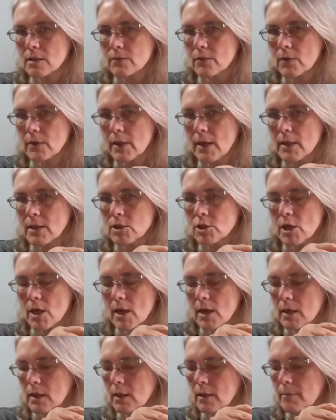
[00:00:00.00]
for that
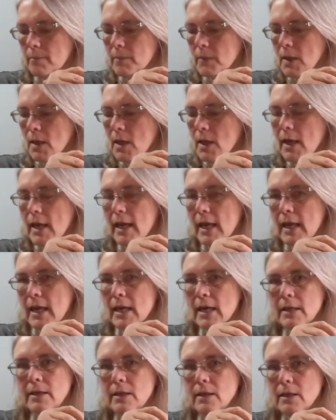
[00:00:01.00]
jacket,
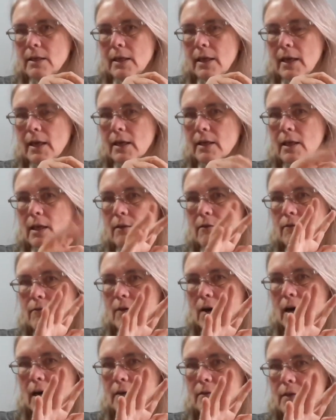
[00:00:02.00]
and it had a
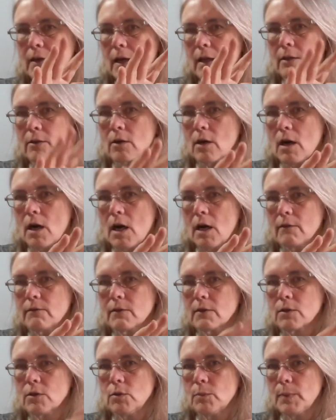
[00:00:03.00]
$5
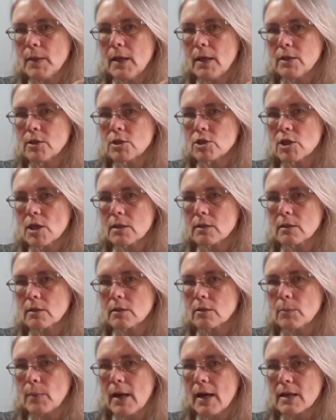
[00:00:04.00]
off coupon. You check the
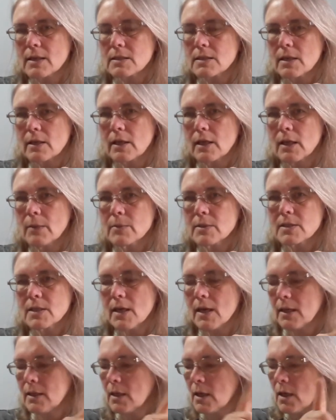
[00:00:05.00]
little box on
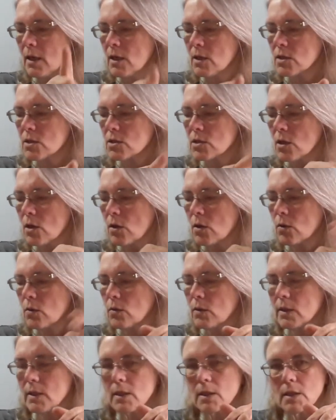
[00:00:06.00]
Amazon.
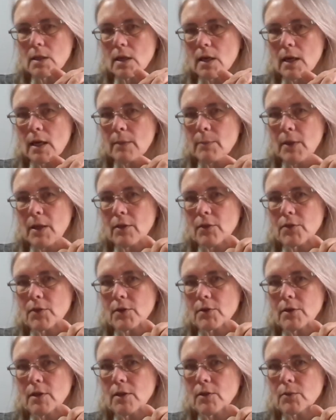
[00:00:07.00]
So I paid
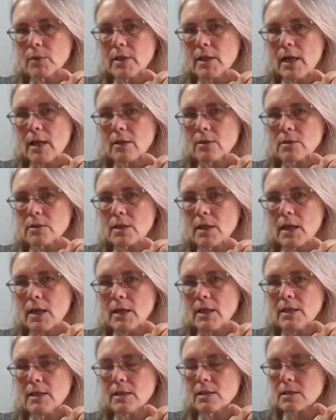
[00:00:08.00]

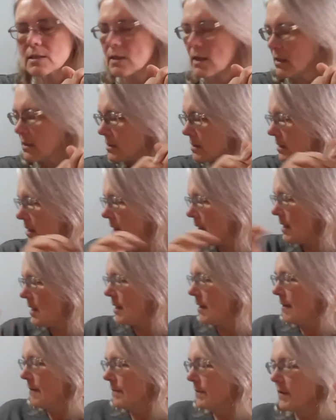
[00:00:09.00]
$33.88
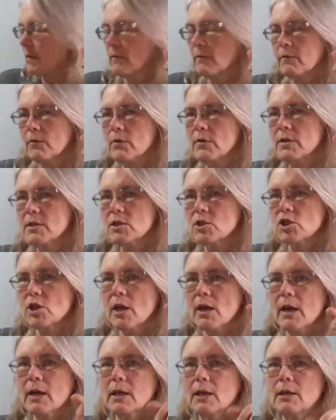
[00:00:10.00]
for this
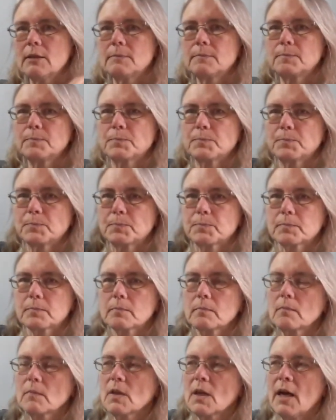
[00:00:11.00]
jacket.
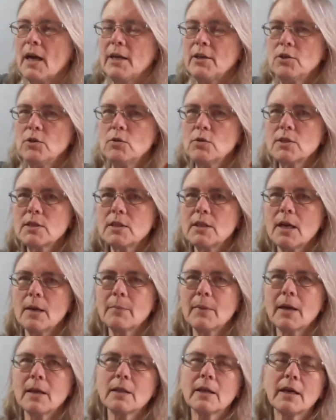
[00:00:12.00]
I used it
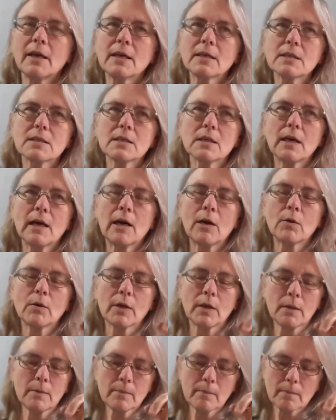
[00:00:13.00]
on my last
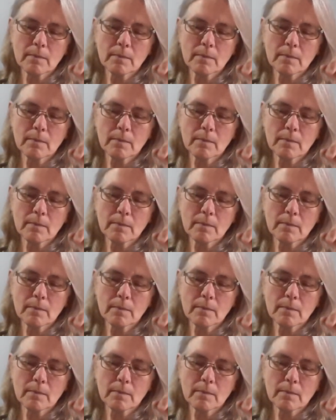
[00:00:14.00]
outing,